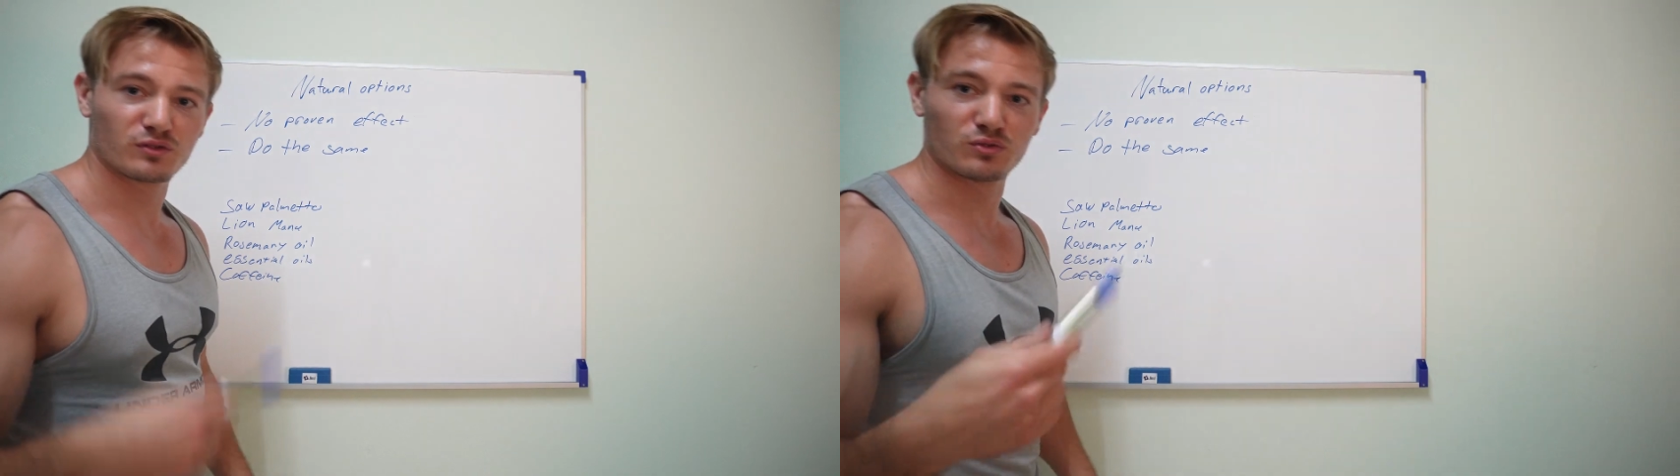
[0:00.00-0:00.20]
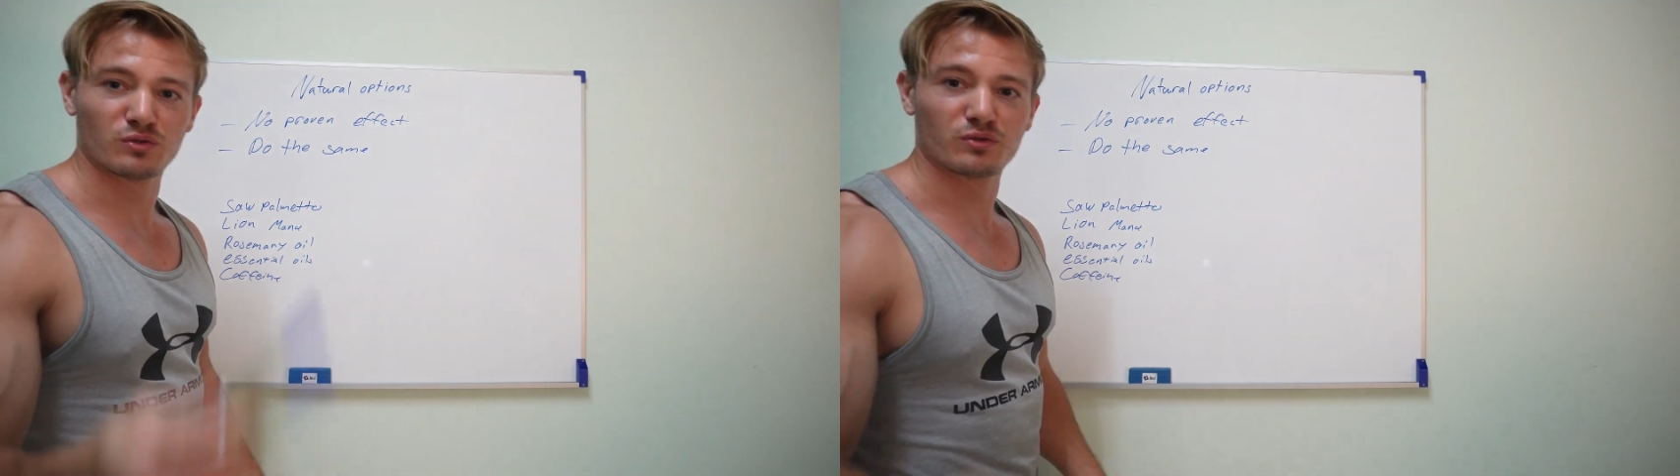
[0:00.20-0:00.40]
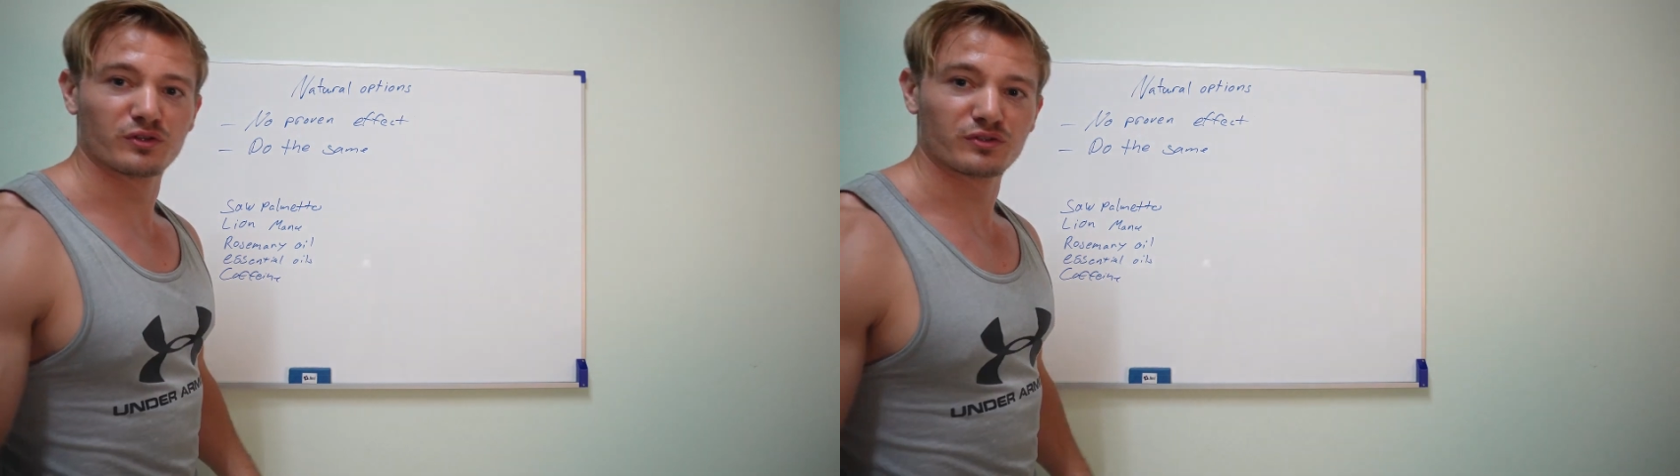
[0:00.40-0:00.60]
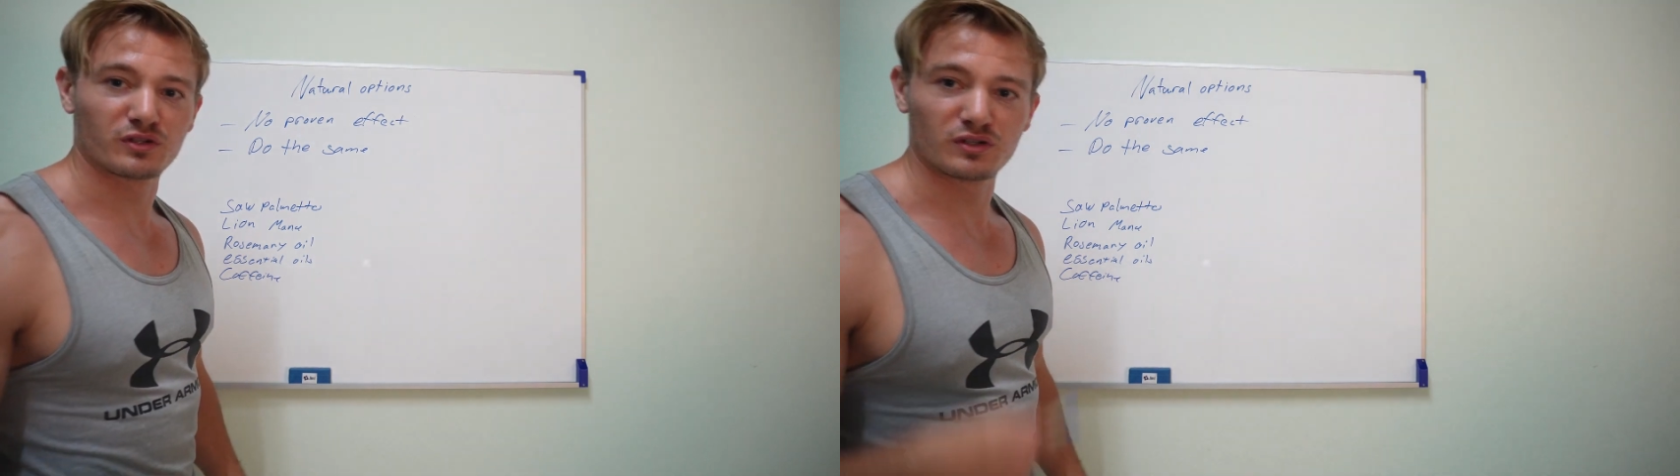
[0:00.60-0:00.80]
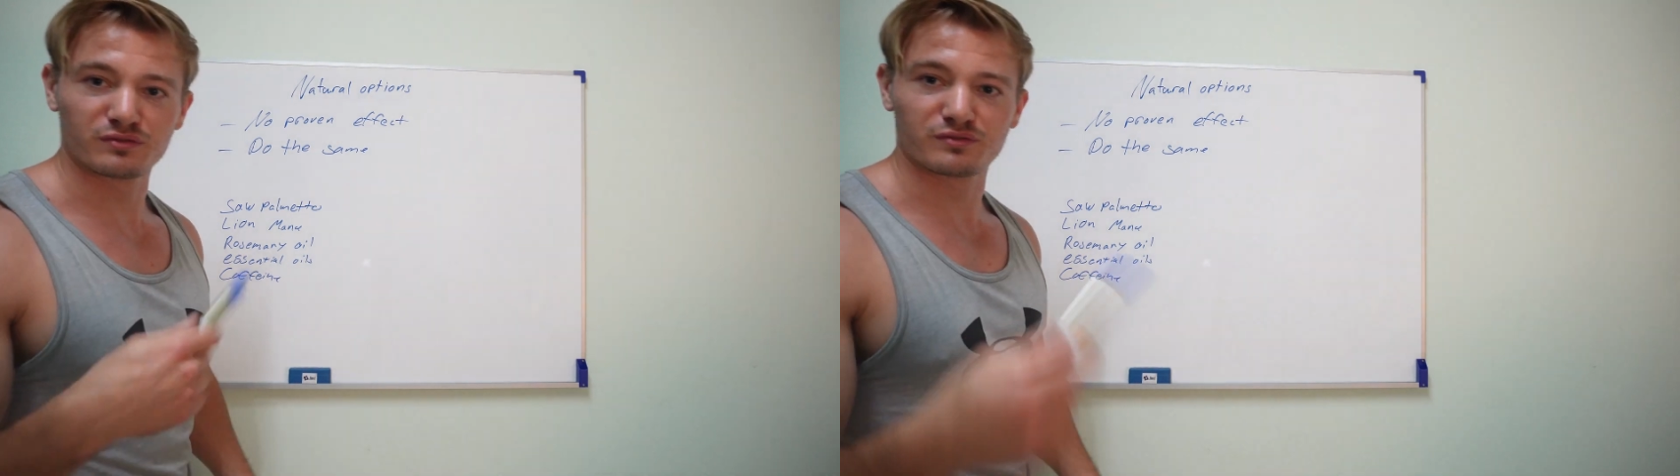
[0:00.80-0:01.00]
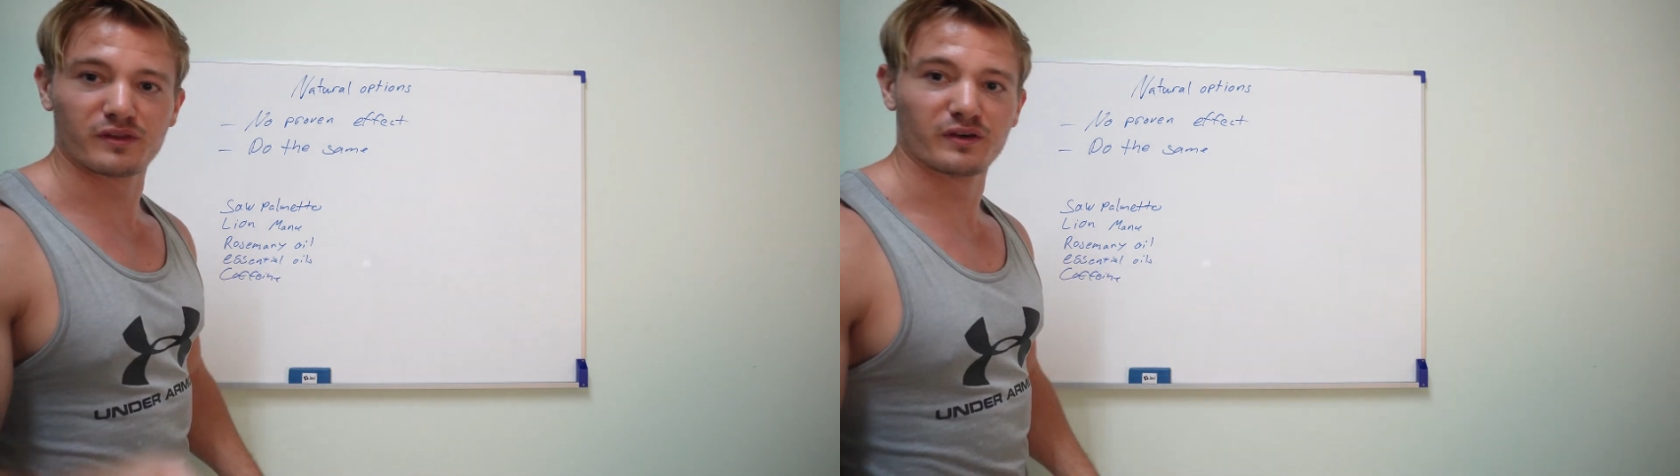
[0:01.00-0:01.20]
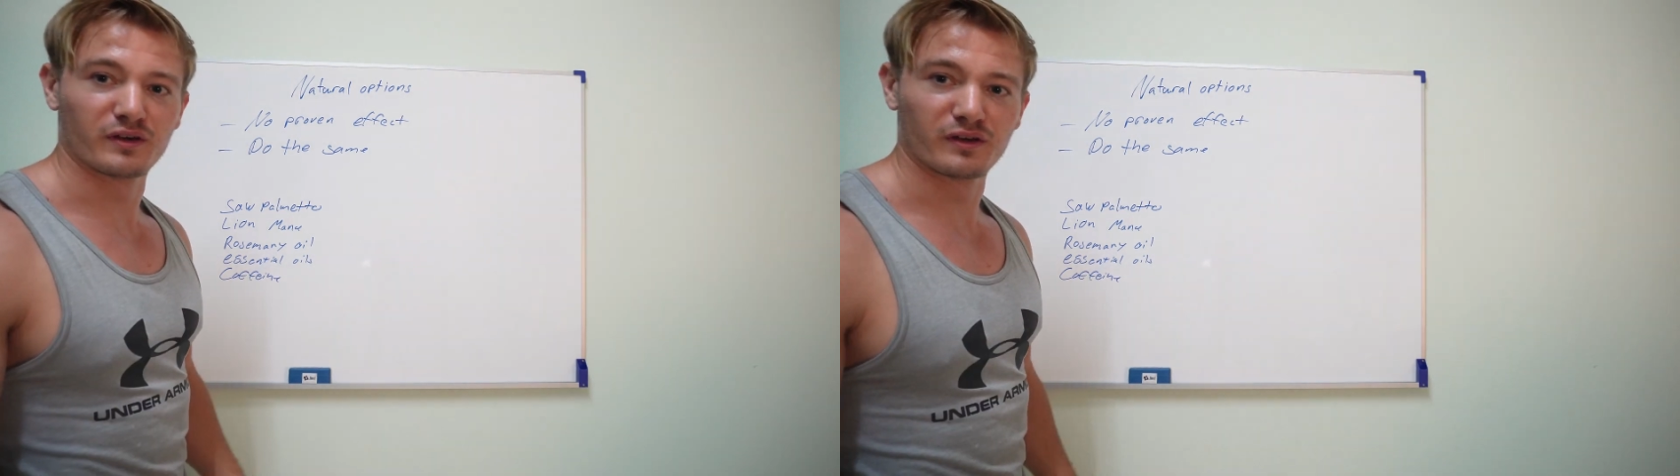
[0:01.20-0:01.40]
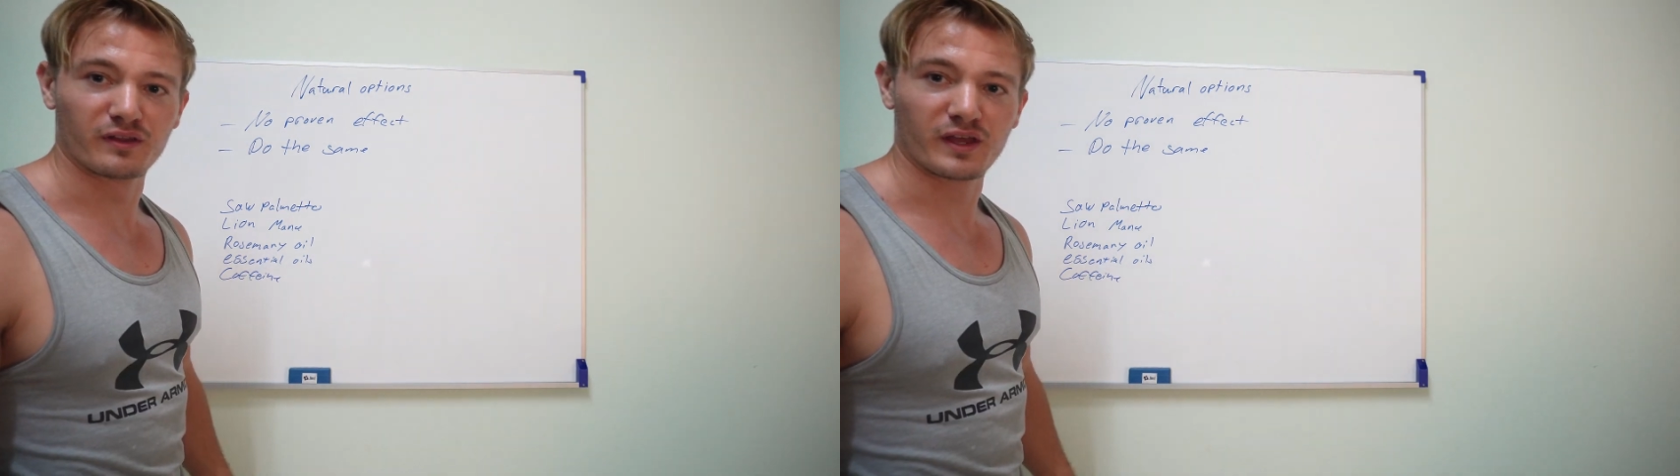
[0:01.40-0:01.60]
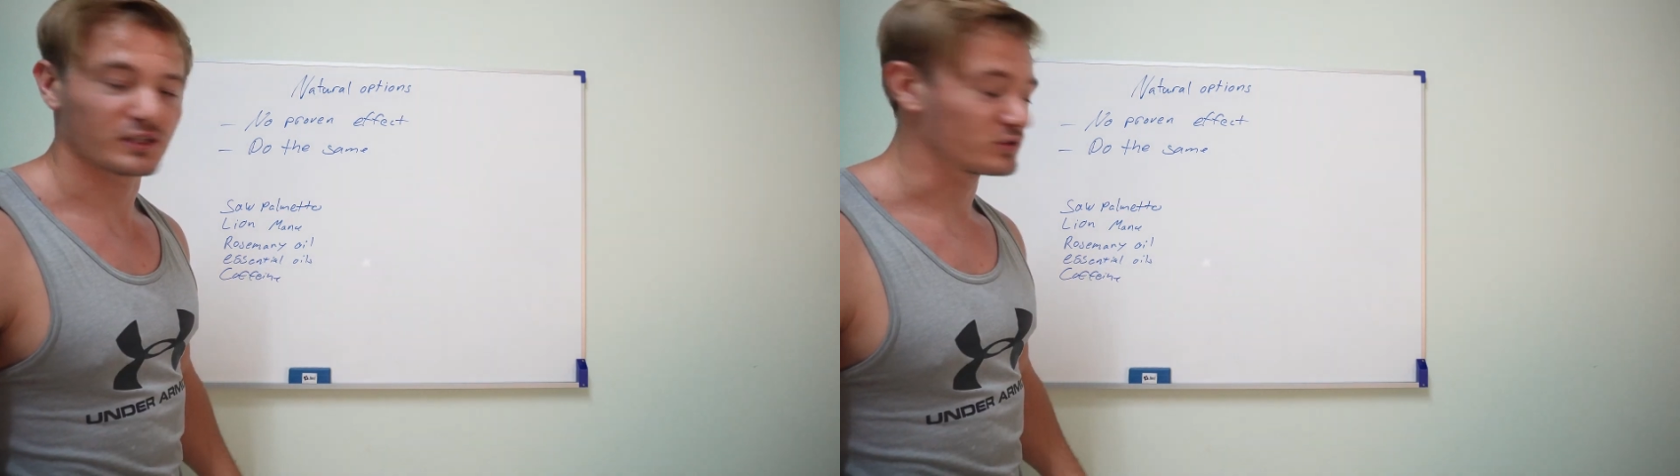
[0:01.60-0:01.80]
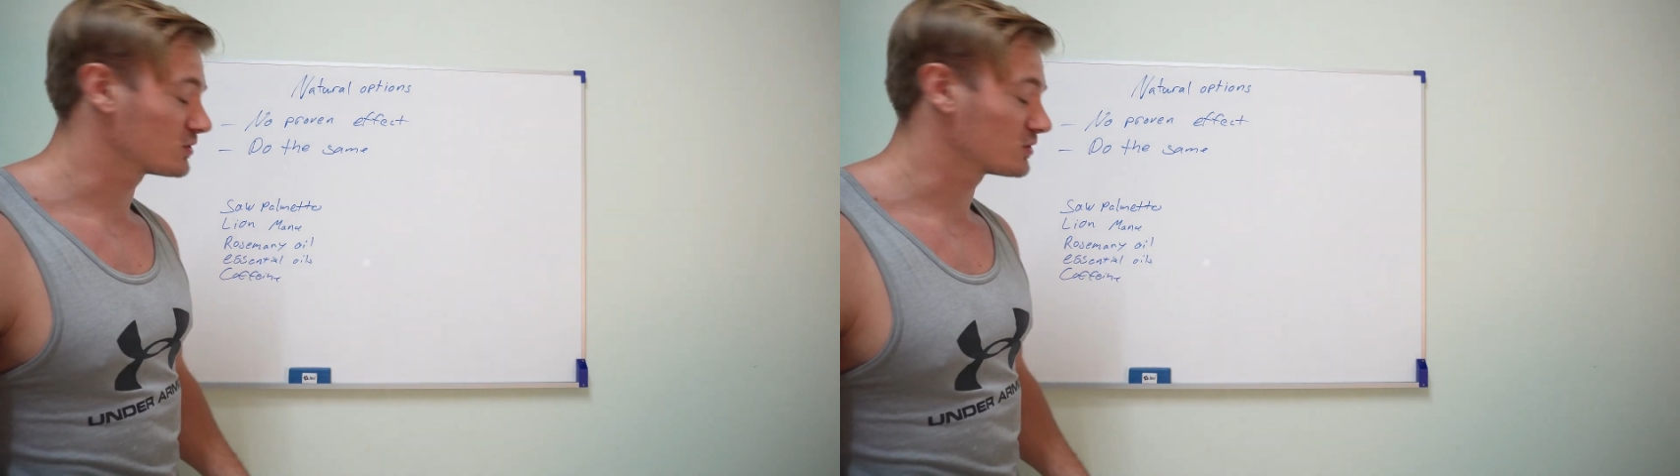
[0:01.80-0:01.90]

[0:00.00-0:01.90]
to dissolve the actual